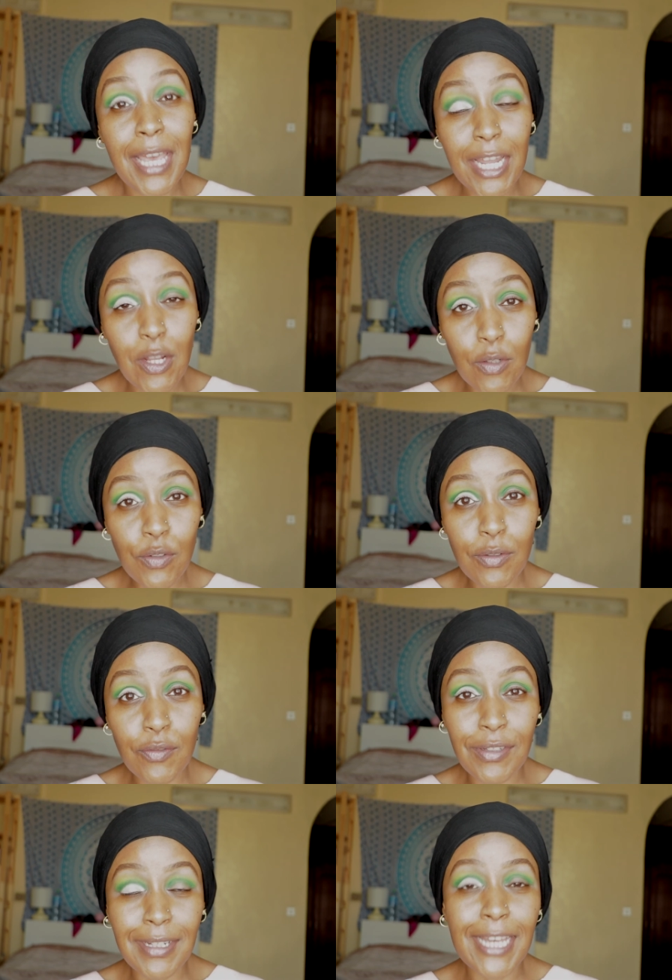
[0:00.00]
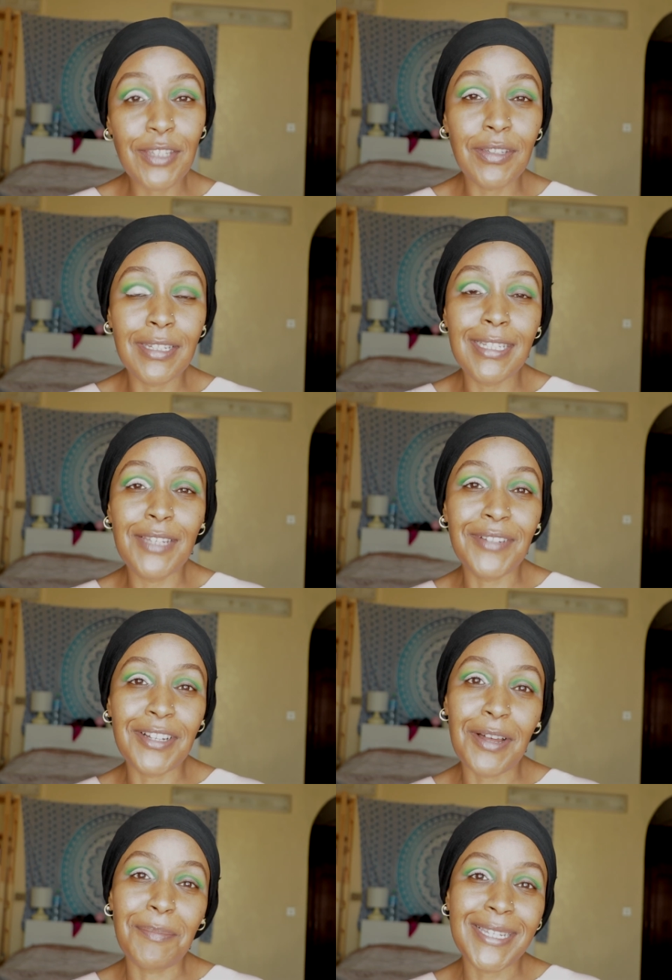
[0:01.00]
And also, if you like, you can leave a
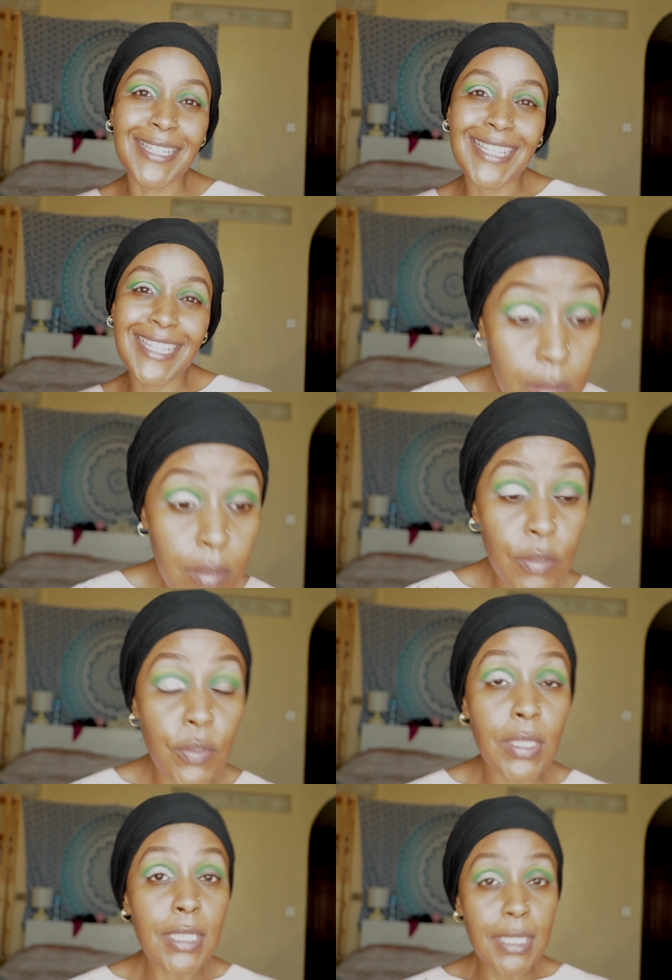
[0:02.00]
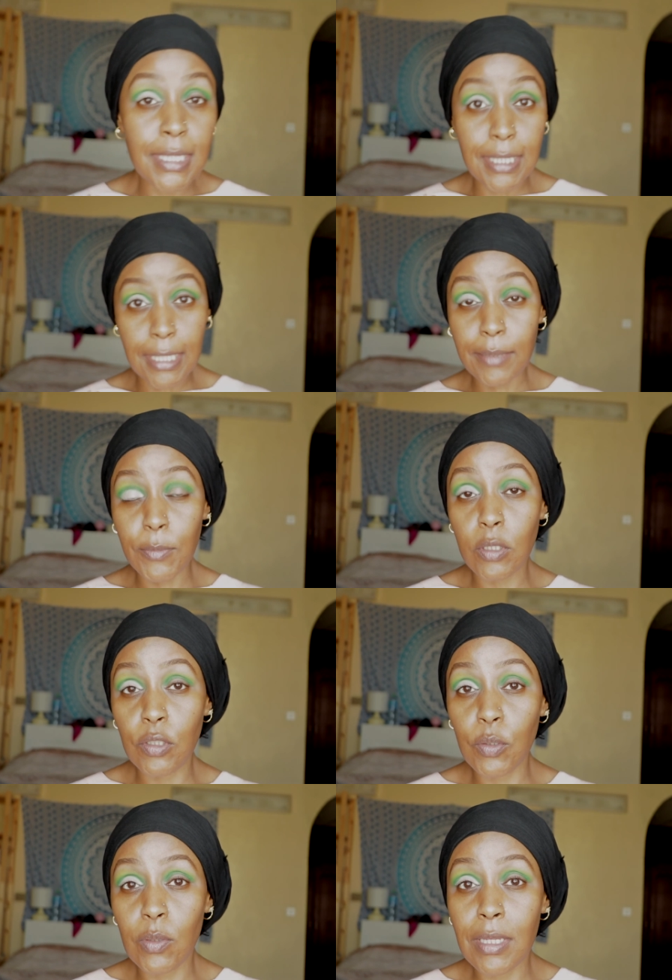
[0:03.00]
comment. So this is done. I'm
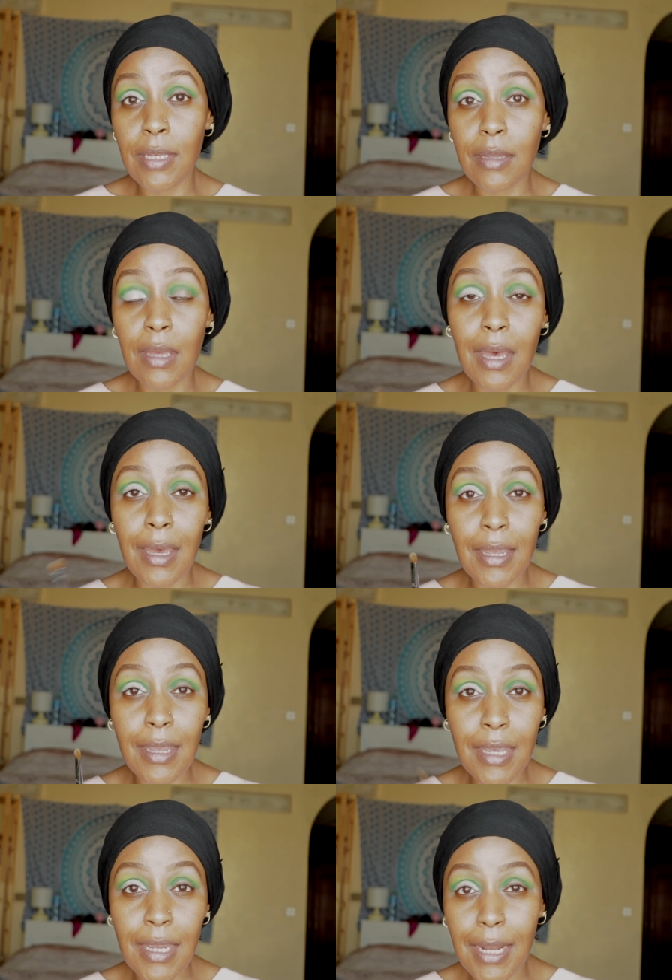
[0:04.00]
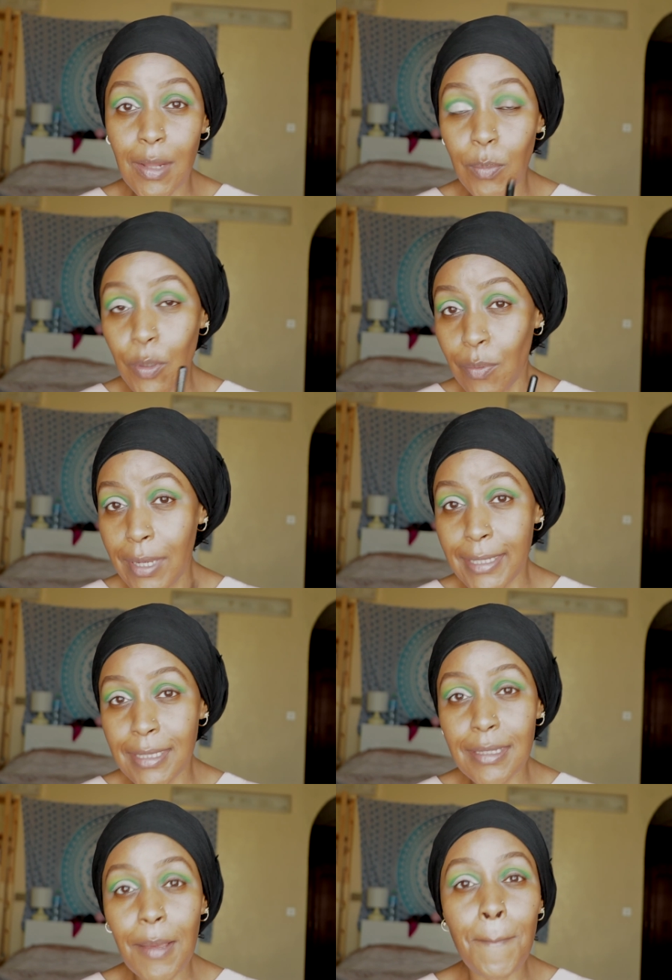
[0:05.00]
gonna do the other eye and I'll be
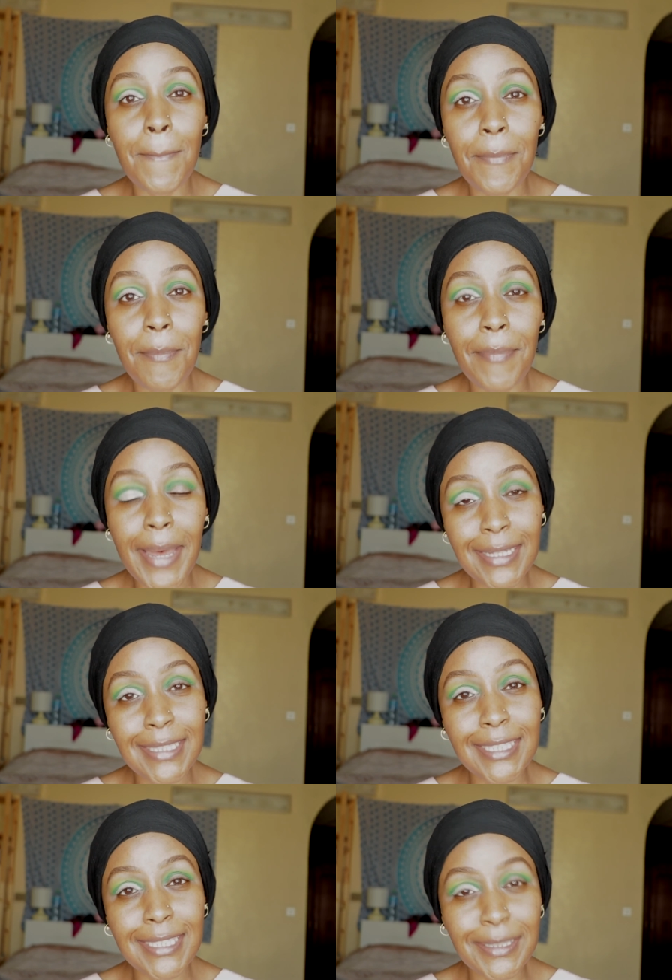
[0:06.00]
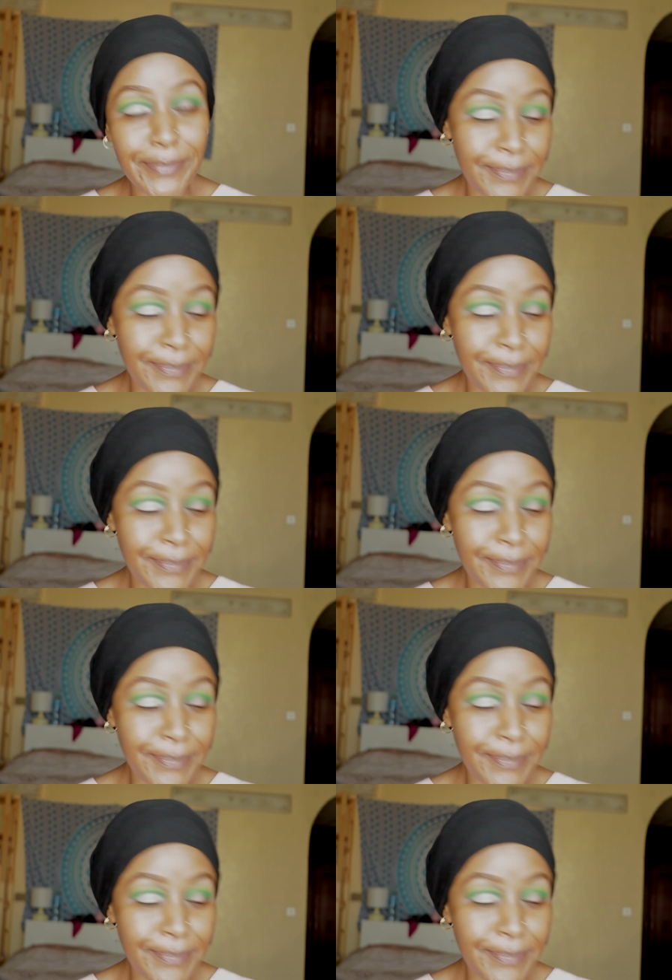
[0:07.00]
right back.